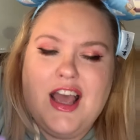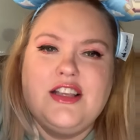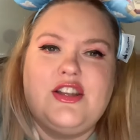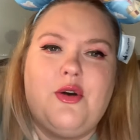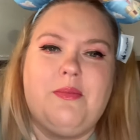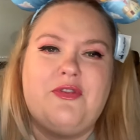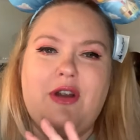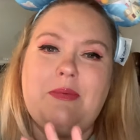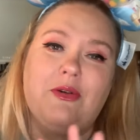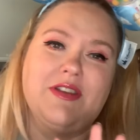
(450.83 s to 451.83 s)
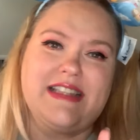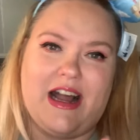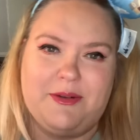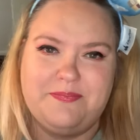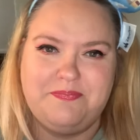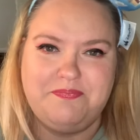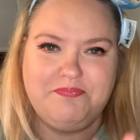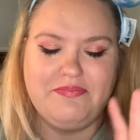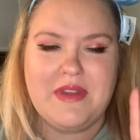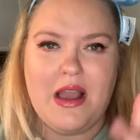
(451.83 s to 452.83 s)
So before I pull this out,
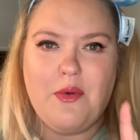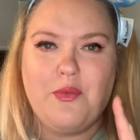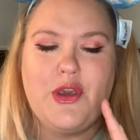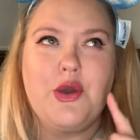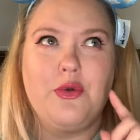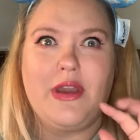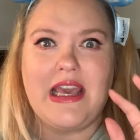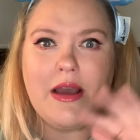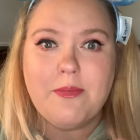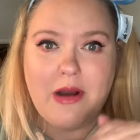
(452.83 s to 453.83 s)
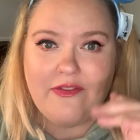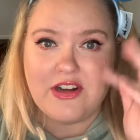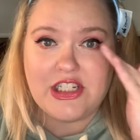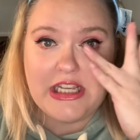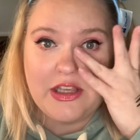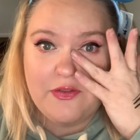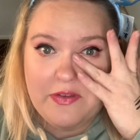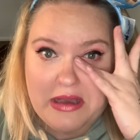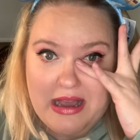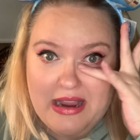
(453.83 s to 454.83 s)
you get a preference sheet you
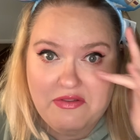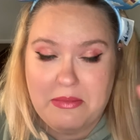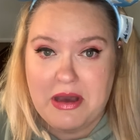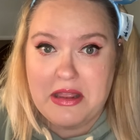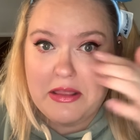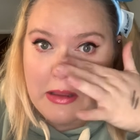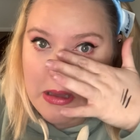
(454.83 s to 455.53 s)
fill out every month.